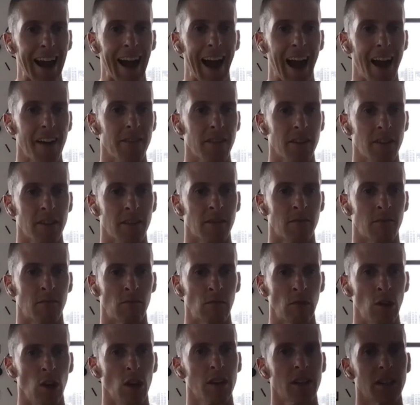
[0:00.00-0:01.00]
I haven't
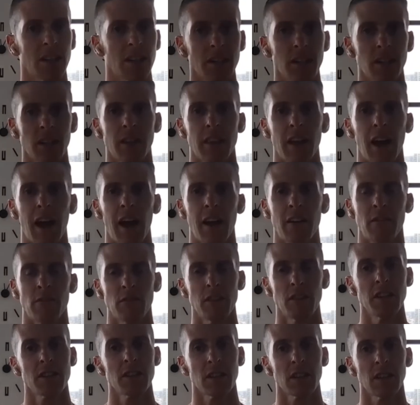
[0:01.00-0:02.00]
looked into that
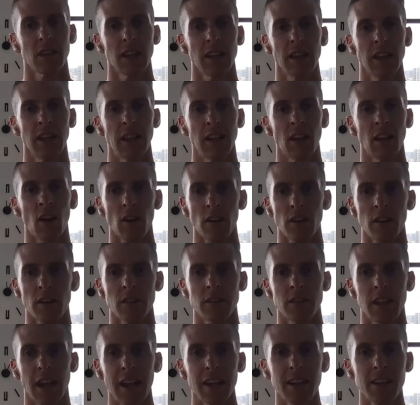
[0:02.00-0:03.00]
recently in
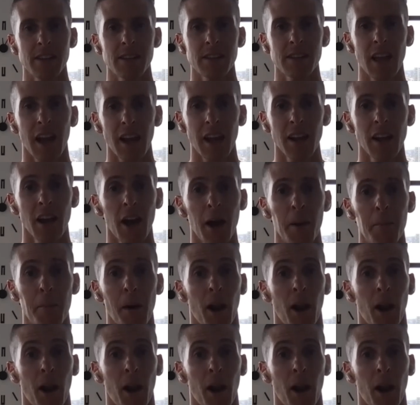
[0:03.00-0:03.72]
our data set,